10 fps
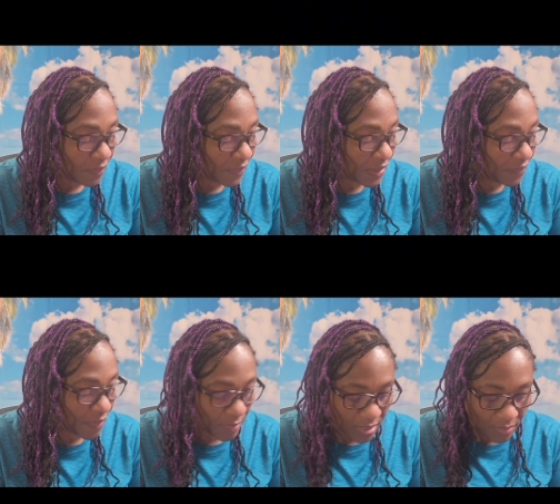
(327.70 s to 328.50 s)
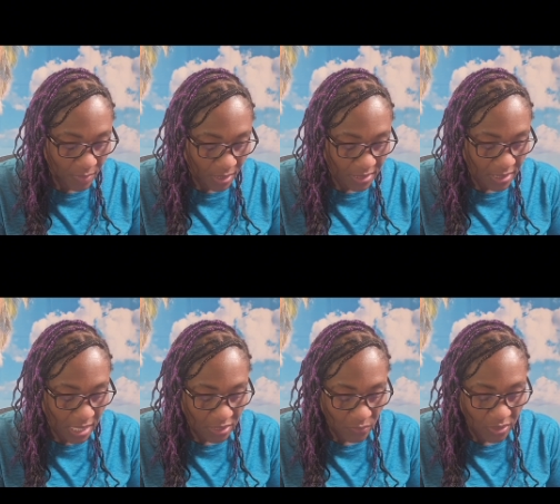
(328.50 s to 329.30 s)
divine feminine, because they
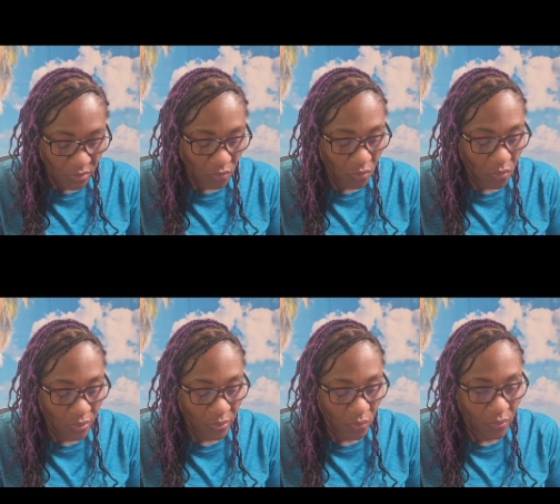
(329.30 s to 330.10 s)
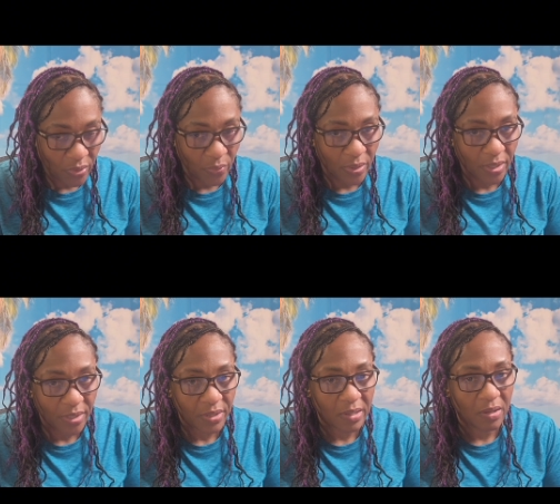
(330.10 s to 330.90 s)
actually know who you, who you
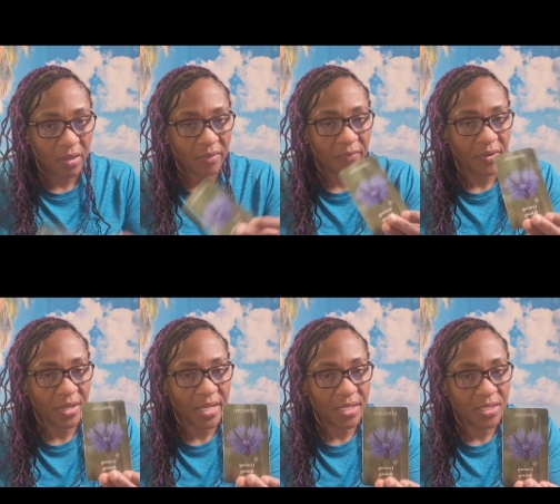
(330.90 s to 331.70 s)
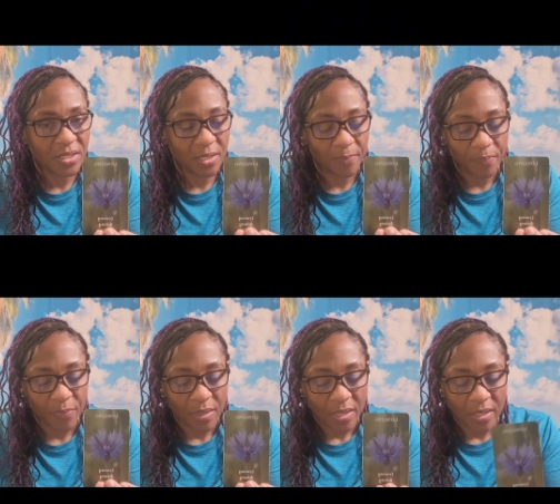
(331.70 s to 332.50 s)
are. They're longing for your energy
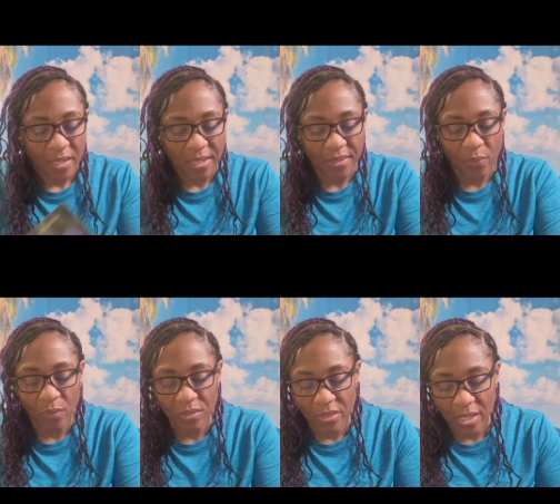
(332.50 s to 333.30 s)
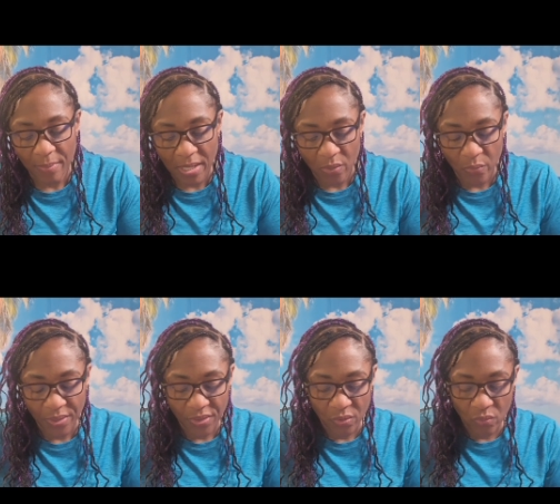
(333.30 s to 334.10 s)
and they want to get back
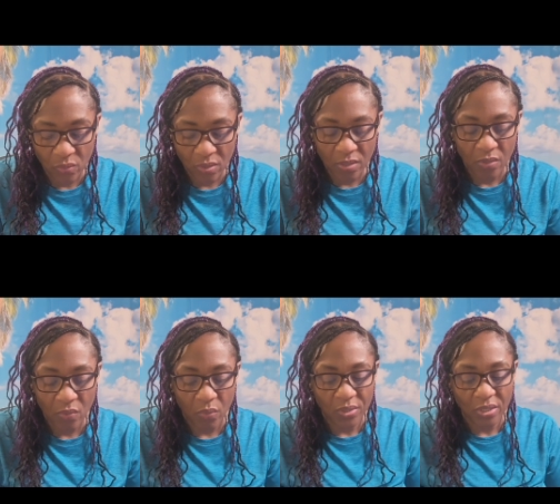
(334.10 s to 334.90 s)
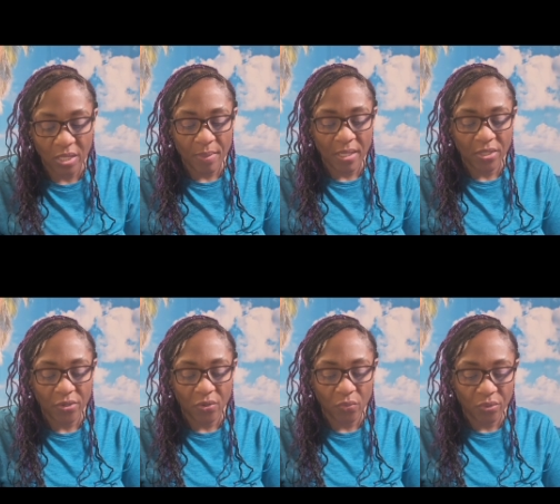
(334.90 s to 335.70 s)
with you, want to get back in your